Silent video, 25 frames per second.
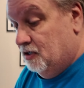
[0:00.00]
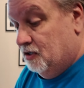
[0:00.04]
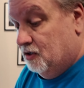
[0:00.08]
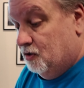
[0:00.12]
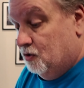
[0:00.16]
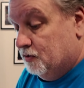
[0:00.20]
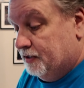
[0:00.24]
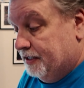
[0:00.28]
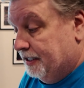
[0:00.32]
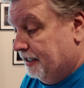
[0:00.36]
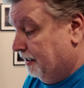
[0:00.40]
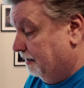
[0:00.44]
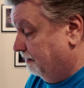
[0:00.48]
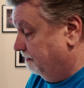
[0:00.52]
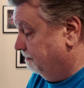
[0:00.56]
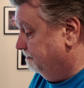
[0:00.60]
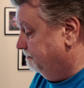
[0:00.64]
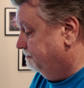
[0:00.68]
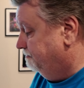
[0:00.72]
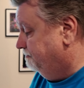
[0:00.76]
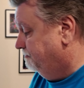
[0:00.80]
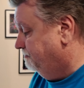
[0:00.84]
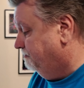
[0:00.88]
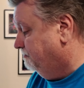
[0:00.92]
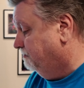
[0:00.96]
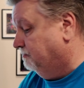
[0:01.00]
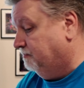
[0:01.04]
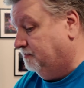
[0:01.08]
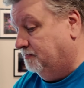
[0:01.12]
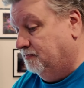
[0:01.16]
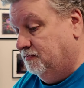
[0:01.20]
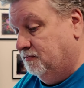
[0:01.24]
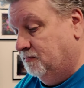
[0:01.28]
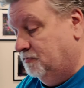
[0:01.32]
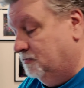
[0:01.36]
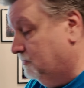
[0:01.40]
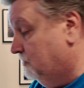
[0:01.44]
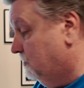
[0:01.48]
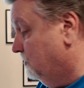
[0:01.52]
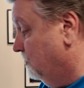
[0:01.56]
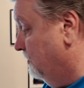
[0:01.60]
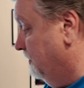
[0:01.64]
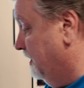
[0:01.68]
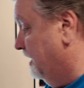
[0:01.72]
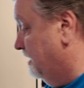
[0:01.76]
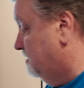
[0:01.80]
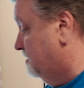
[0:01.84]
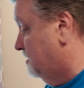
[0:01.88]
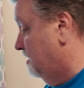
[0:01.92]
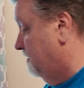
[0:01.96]
Okay, so
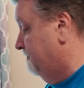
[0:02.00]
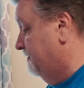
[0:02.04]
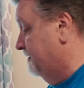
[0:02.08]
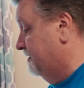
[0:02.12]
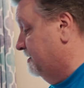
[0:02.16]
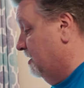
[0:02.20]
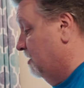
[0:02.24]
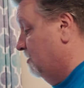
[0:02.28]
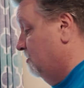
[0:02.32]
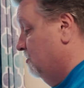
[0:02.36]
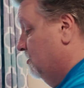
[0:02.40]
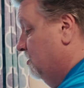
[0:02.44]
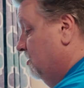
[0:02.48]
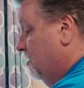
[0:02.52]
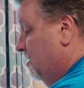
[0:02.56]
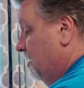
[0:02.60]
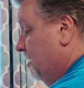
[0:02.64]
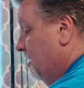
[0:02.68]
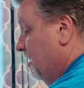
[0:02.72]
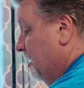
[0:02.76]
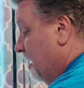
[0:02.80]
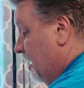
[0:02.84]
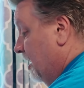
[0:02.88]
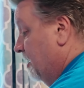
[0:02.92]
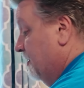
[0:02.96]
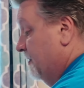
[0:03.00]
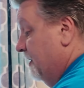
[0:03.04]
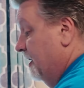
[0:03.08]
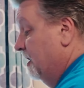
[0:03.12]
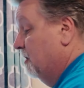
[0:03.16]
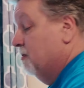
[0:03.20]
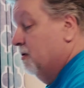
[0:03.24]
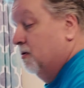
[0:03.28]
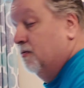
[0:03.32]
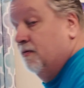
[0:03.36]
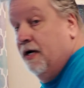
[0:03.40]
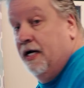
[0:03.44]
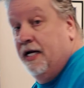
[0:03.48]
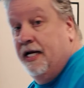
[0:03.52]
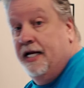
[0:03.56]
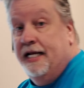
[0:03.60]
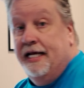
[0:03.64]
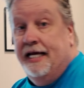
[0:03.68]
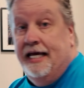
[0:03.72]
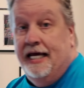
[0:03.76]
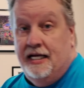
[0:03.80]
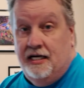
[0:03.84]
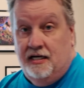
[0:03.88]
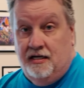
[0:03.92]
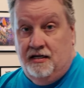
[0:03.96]
that stuff is out. I think we're ready to
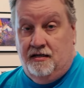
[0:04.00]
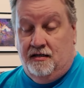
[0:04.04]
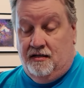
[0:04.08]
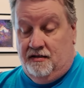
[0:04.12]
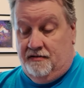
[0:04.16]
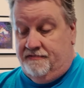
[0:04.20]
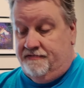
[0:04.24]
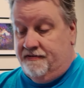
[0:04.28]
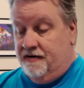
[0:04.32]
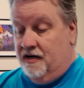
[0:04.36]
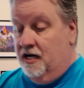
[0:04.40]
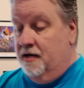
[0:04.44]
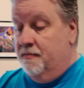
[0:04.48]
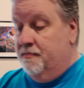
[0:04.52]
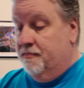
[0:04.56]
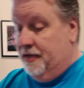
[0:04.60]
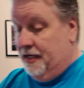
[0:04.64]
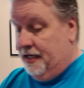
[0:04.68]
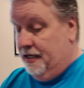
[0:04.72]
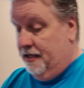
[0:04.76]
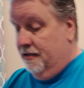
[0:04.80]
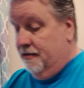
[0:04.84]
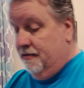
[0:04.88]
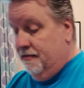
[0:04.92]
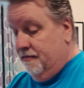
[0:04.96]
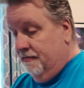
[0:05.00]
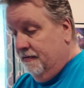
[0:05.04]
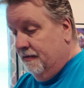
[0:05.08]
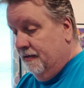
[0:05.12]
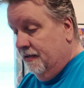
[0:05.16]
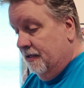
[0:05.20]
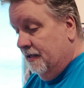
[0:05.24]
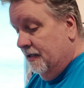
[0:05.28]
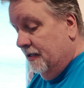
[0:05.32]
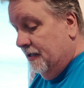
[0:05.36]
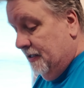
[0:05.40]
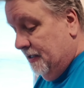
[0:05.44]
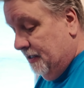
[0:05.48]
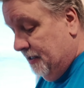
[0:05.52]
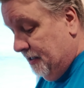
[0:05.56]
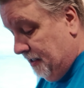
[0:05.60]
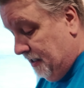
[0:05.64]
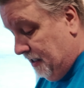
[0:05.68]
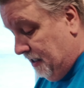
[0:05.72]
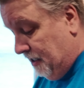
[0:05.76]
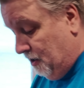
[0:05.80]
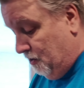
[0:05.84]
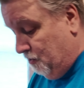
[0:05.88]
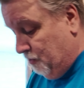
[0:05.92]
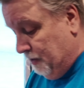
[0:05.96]
get into the frying pan.
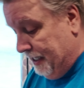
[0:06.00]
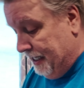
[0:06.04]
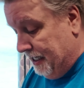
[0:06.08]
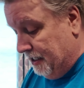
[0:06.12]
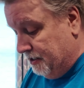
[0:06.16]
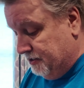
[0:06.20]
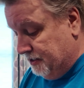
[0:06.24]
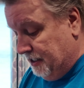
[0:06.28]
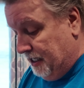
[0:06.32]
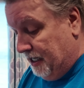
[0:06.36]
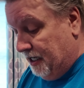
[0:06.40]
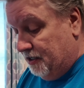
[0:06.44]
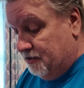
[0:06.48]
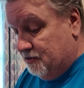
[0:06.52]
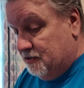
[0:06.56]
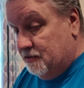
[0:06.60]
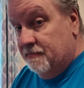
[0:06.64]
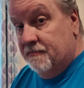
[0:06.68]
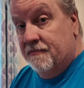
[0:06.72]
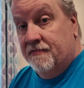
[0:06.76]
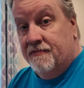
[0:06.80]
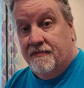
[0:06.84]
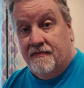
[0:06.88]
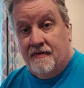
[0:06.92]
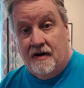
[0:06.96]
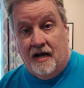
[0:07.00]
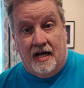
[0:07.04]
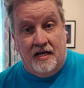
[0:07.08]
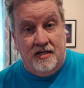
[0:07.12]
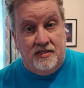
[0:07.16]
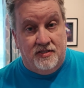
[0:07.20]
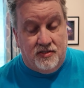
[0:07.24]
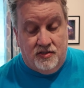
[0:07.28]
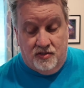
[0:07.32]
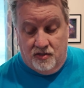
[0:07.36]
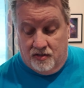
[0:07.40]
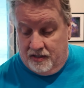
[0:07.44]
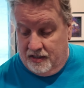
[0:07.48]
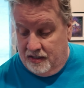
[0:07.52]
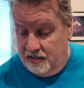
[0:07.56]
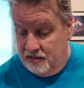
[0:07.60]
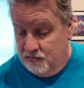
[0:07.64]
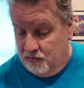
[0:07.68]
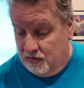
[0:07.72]
We actually have some fries cooking.